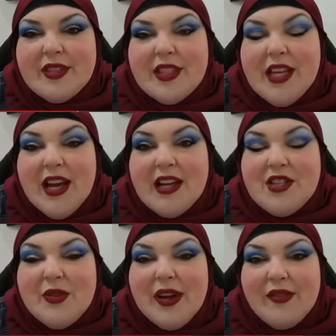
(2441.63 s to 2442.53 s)
Yeah, I
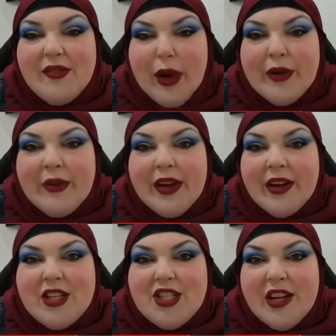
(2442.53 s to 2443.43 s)
do have wine red
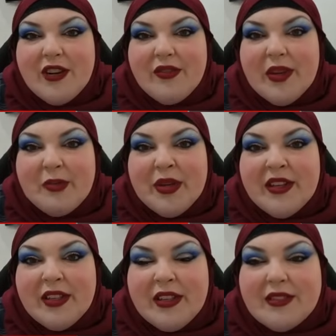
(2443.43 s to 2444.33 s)
eyeshadow
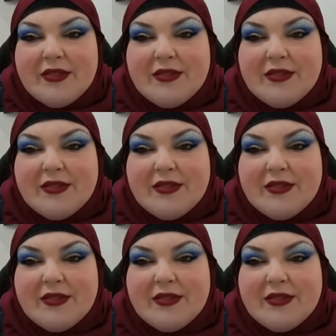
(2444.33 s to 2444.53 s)
Vampira.